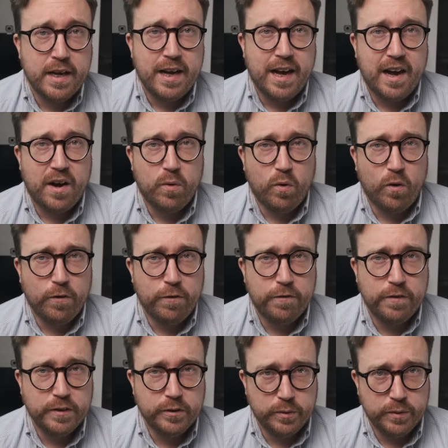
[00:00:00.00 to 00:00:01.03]
how
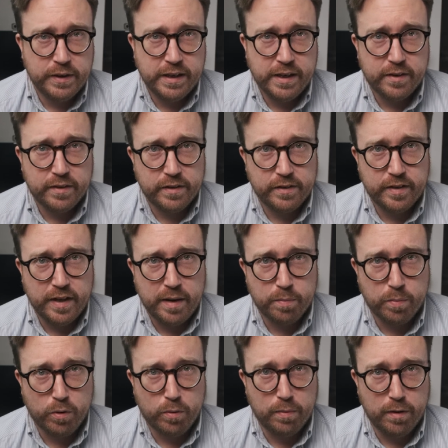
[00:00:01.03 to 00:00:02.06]
often do you hear the same
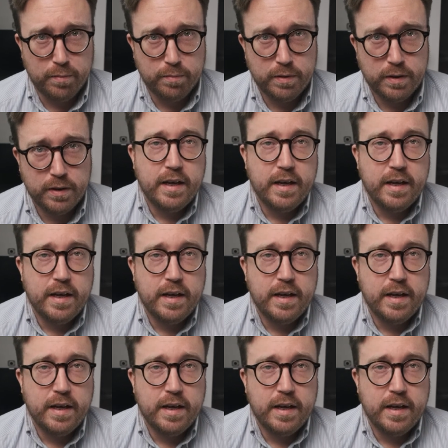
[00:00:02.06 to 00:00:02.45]
problem?